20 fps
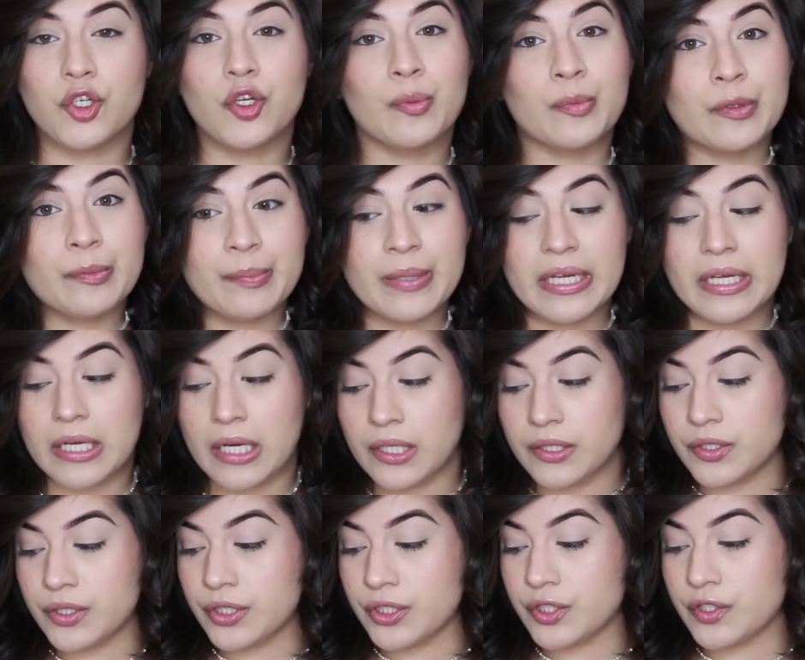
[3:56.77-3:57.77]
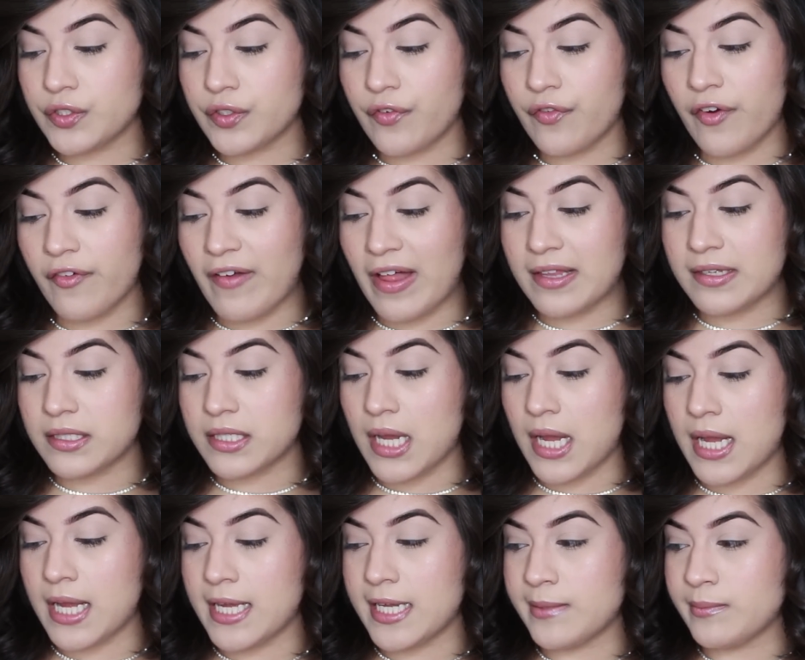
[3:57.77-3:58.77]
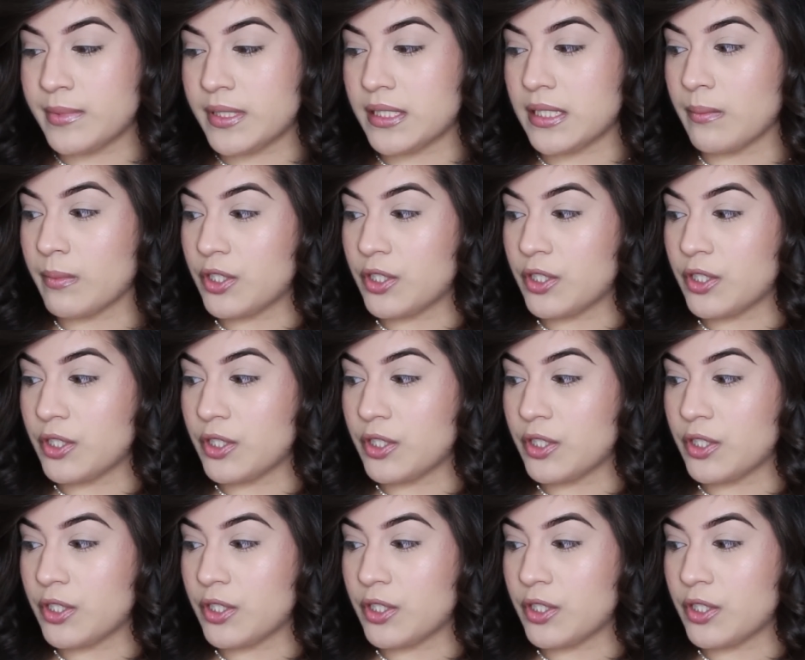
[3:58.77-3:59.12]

No more pink colors for Valentine's.